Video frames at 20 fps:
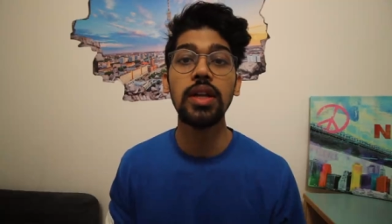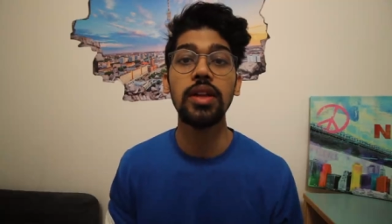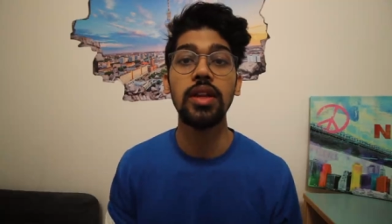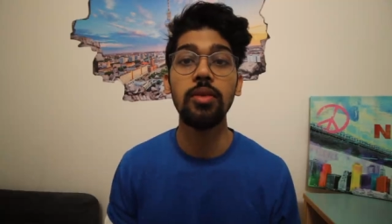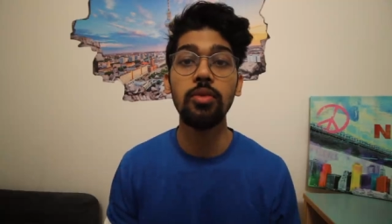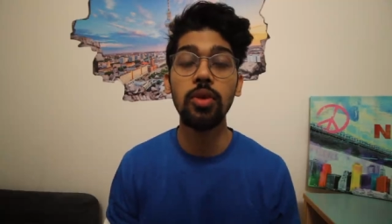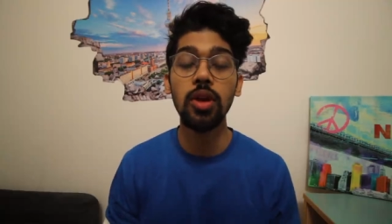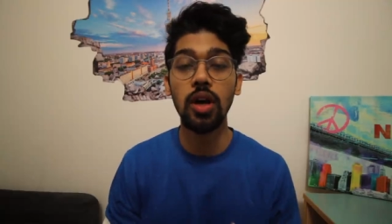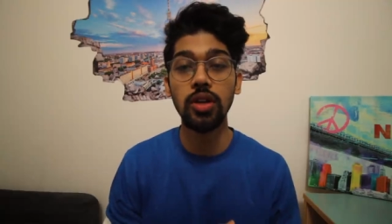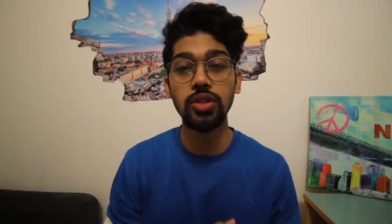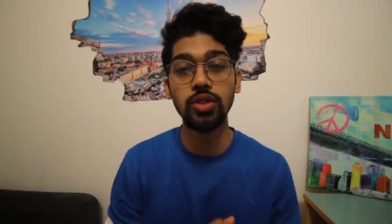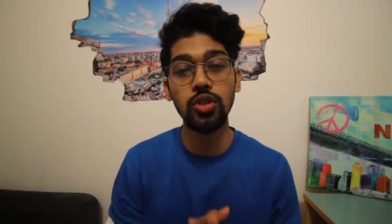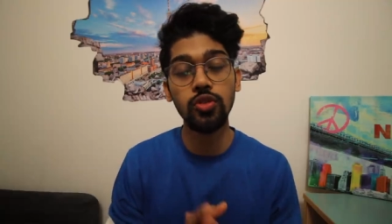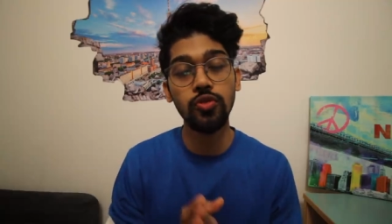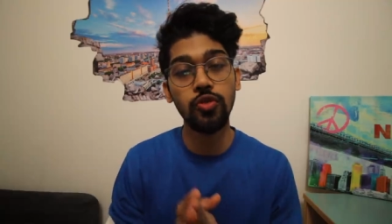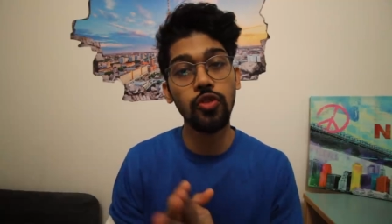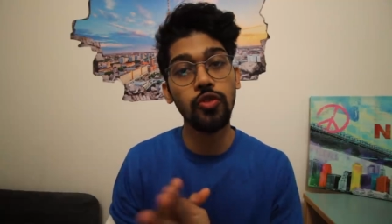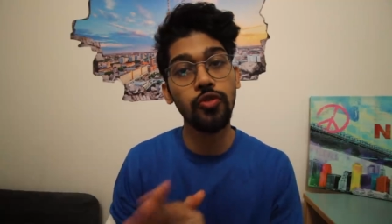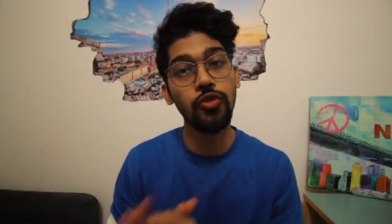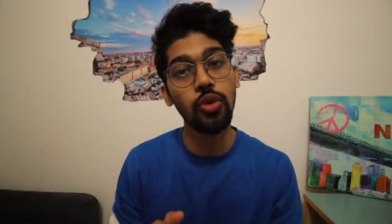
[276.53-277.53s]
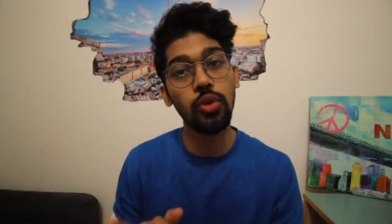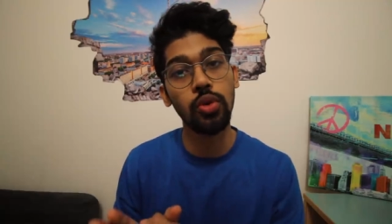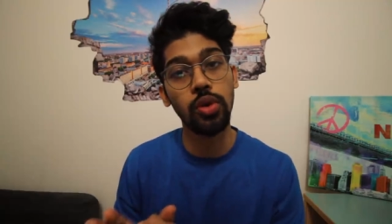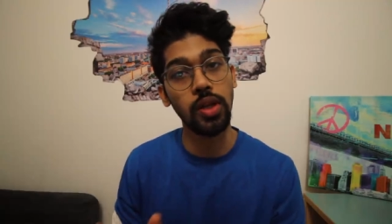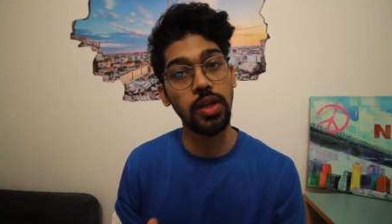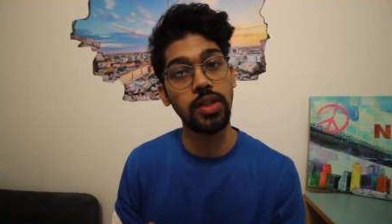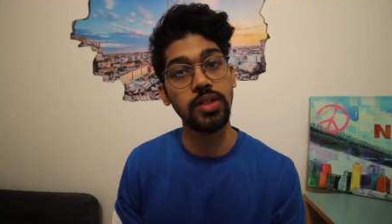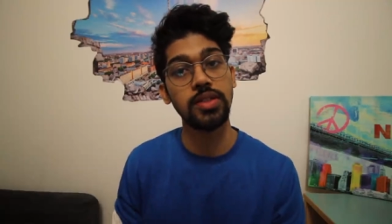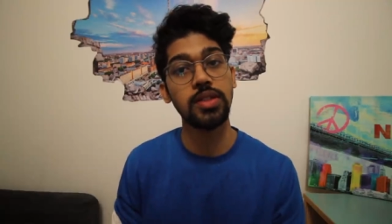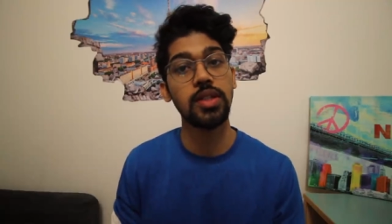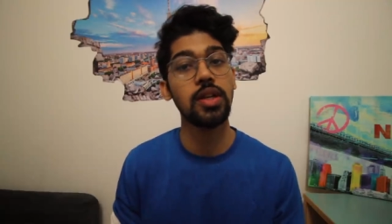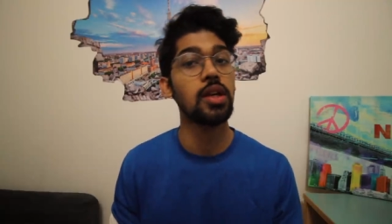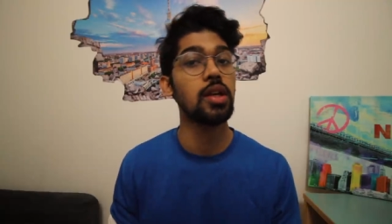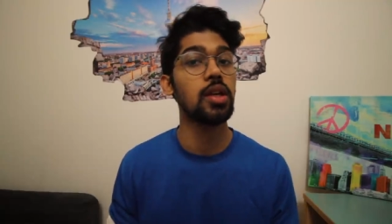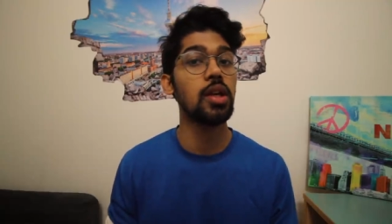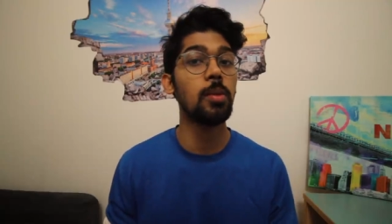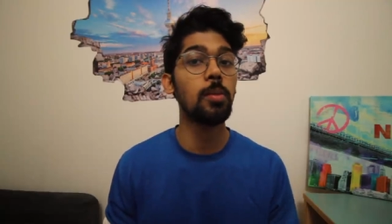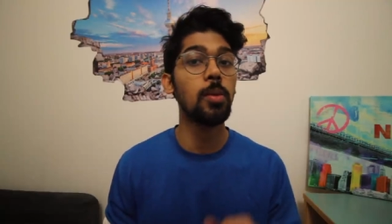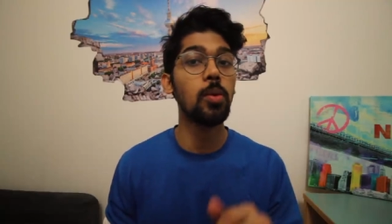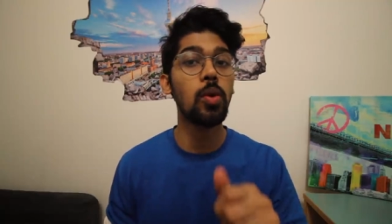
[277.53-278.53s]
they would ask you for a few things.
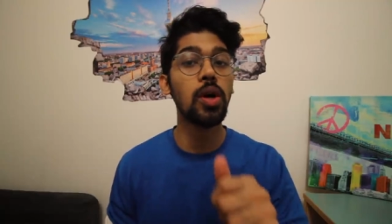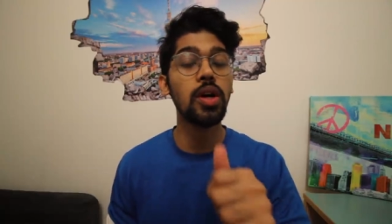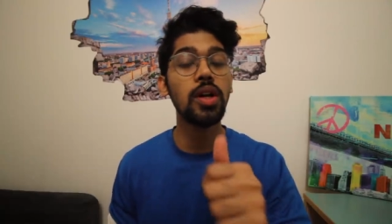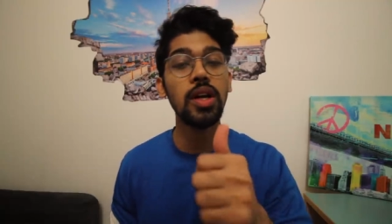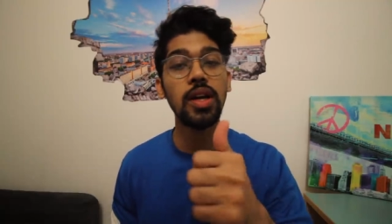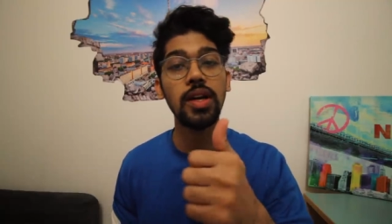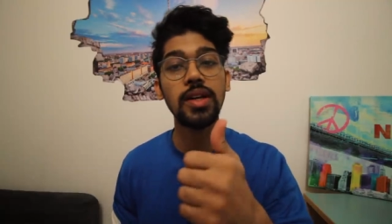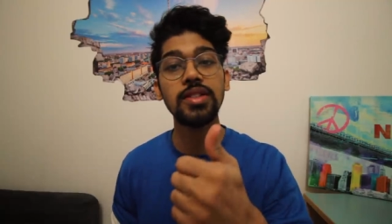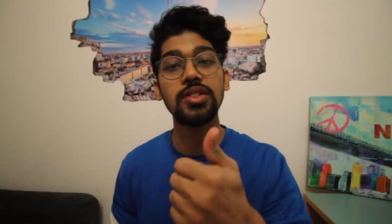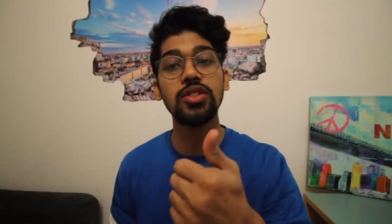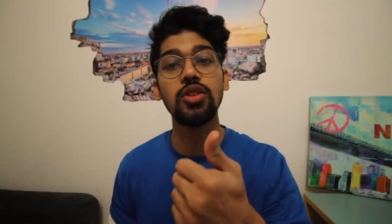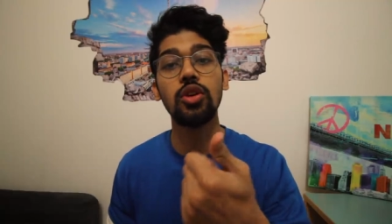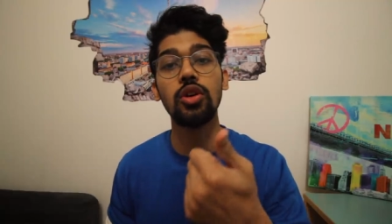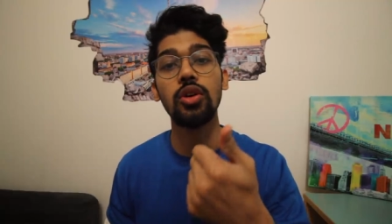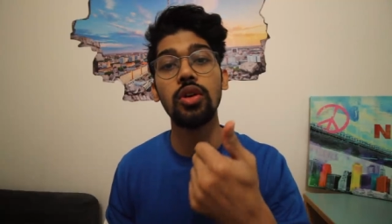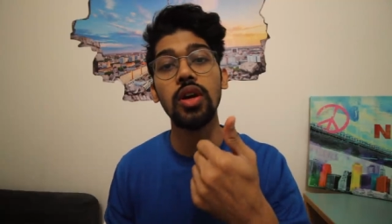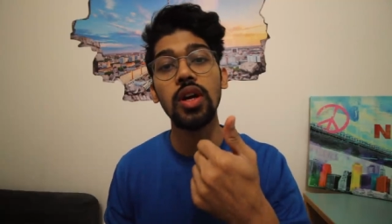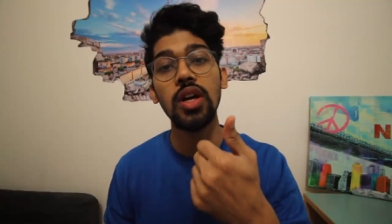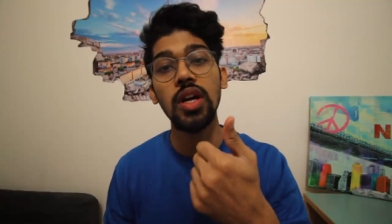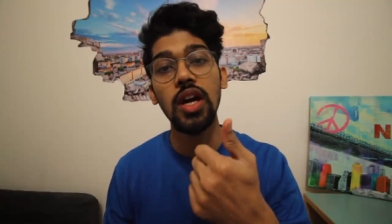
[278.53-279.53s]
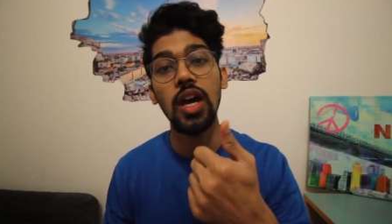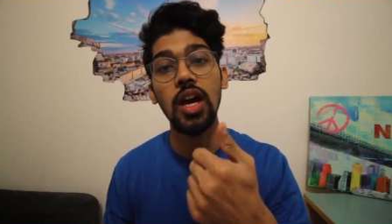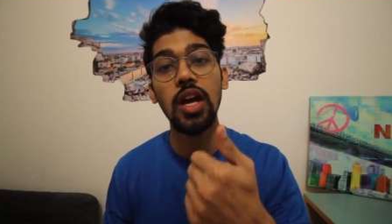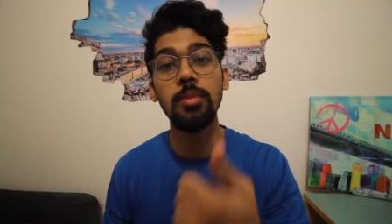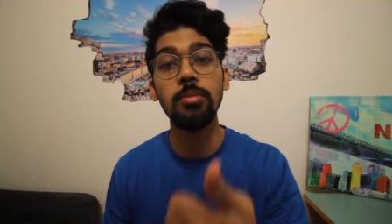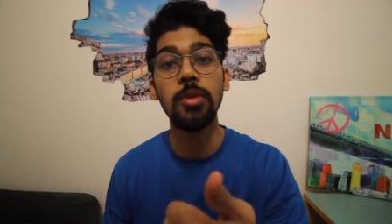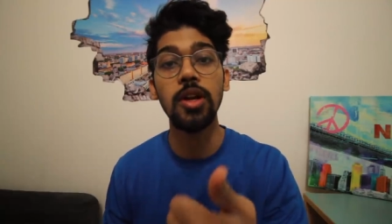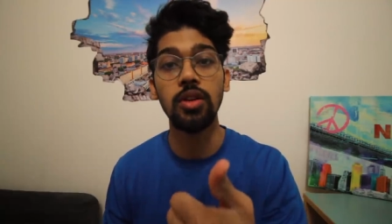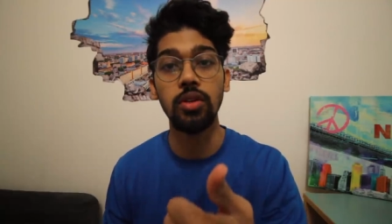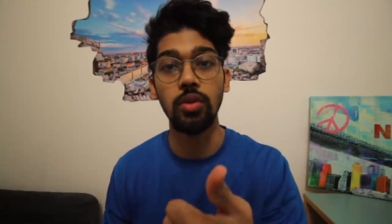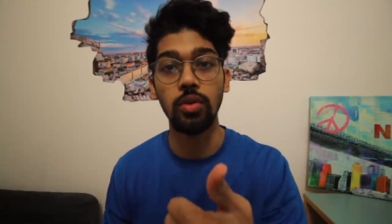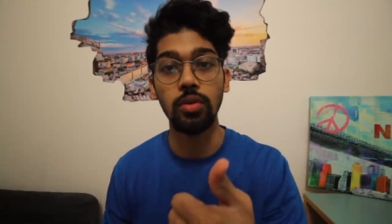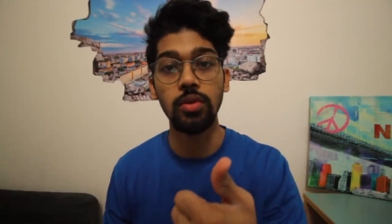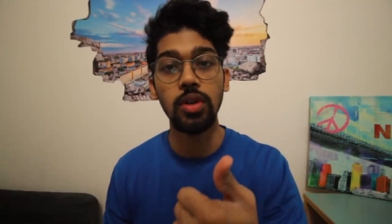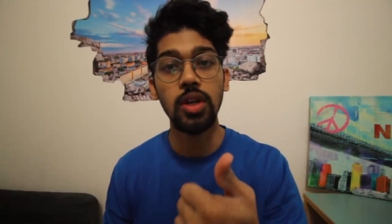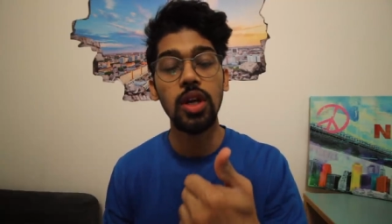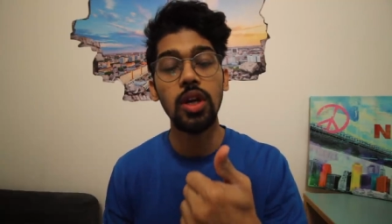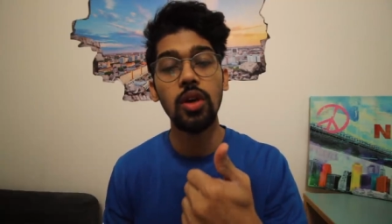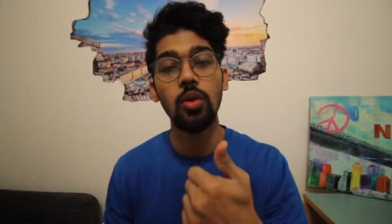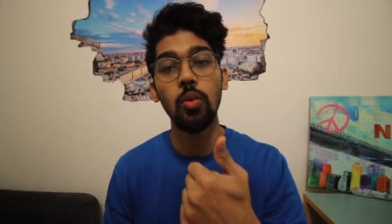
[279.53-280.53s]
Number one is your -mill
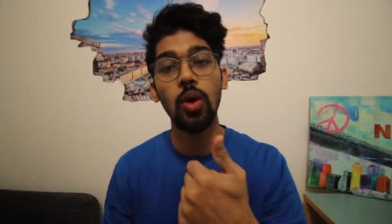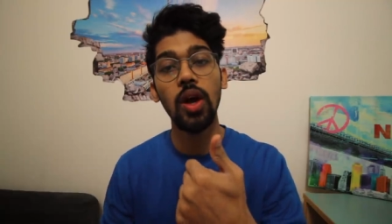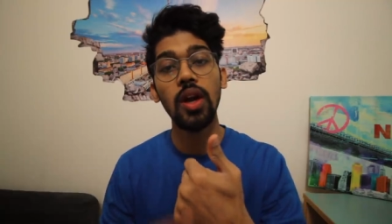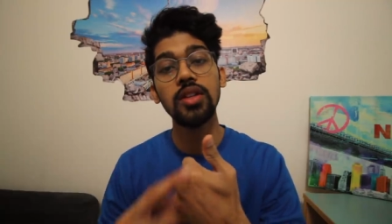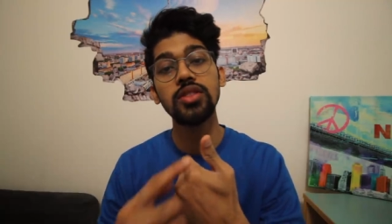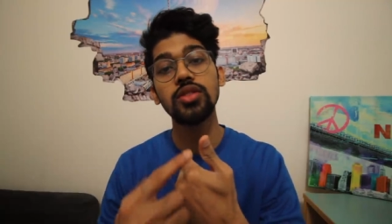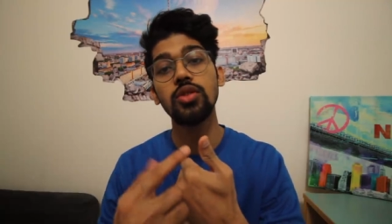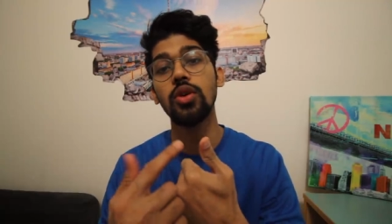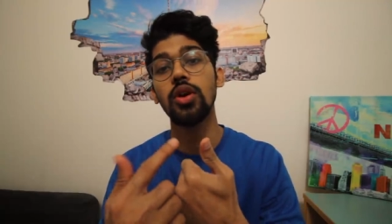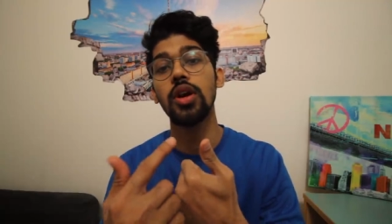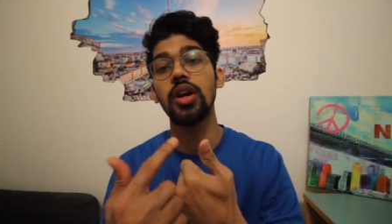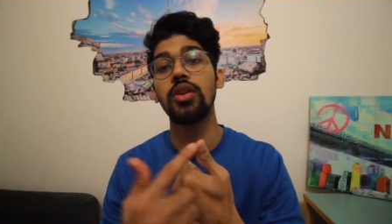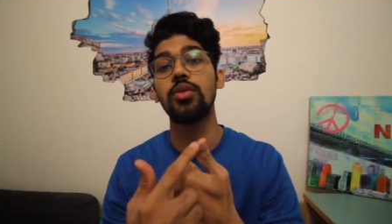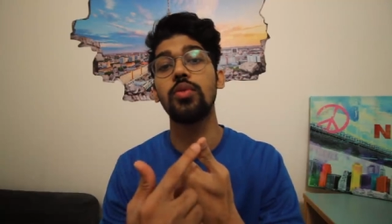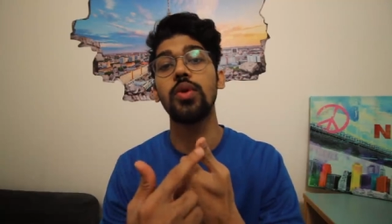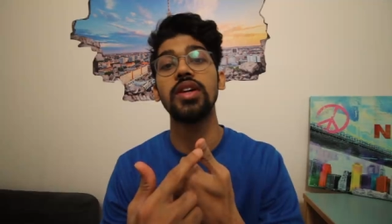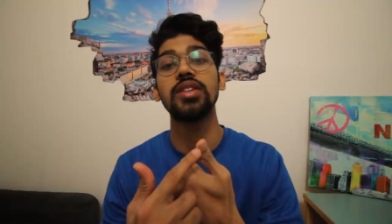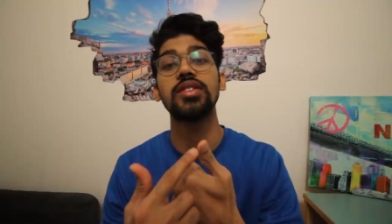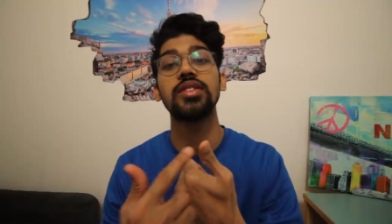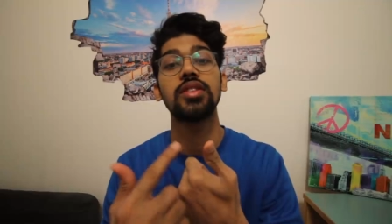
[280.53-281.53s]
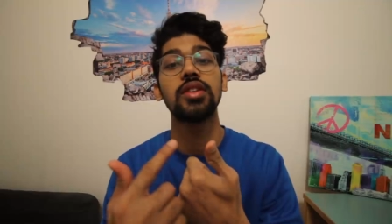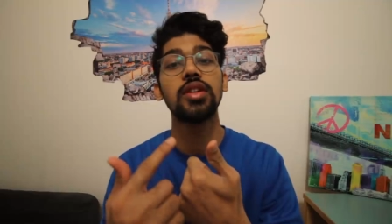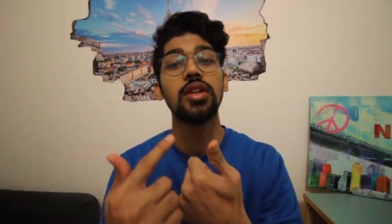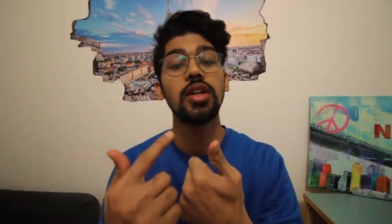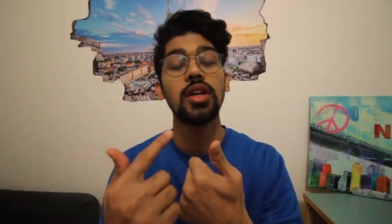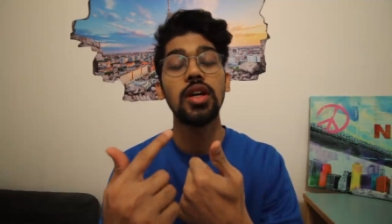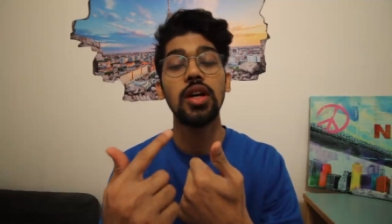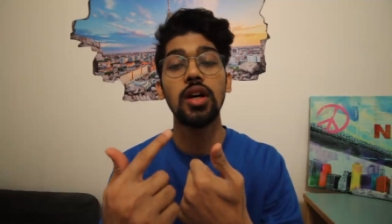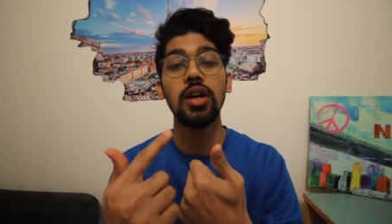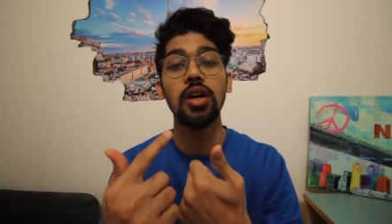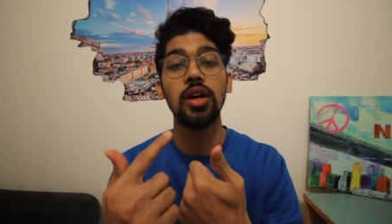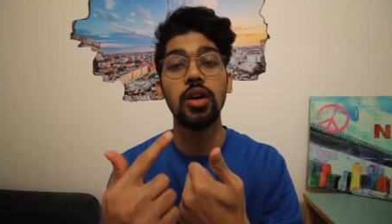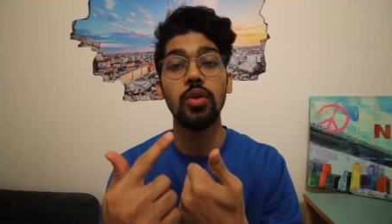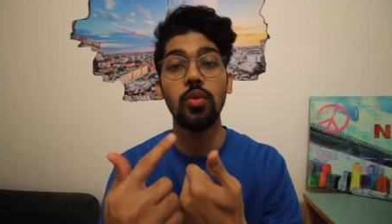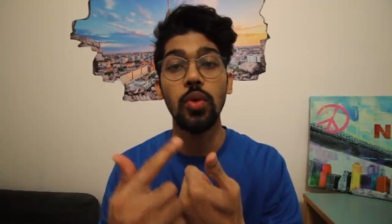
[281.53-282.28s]
where is your address uh,